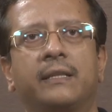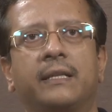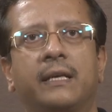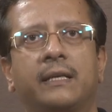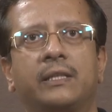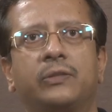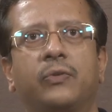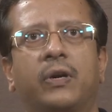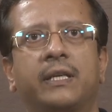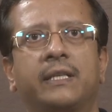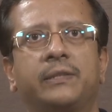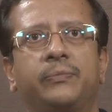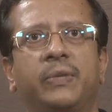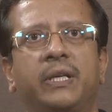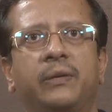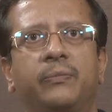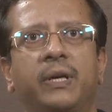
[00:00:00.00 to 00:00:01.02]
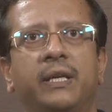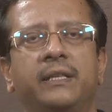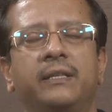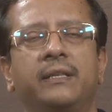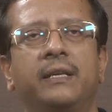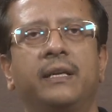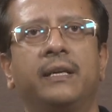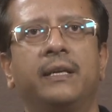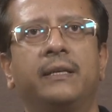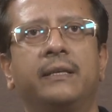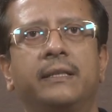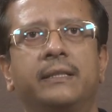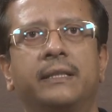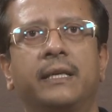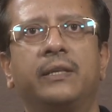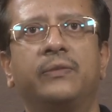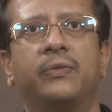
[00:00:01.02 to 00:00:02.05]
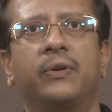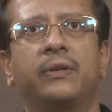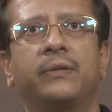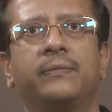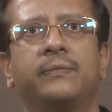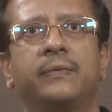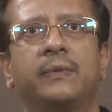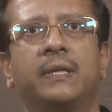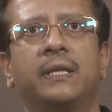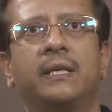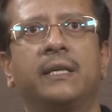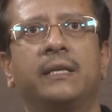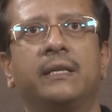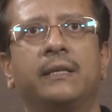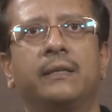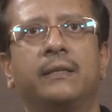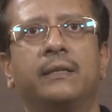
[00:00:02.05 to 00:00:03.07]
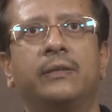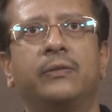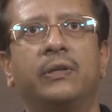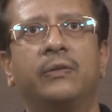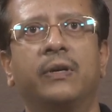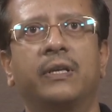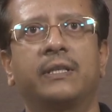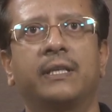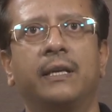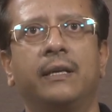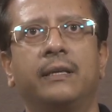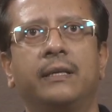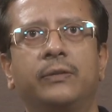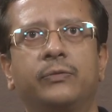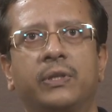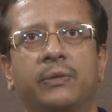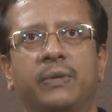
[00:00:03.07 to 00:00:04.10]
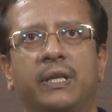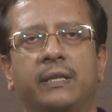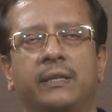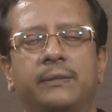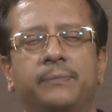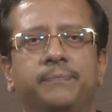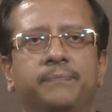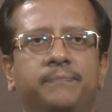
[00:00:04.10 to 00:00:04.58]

That is what is meant by design for universal usability.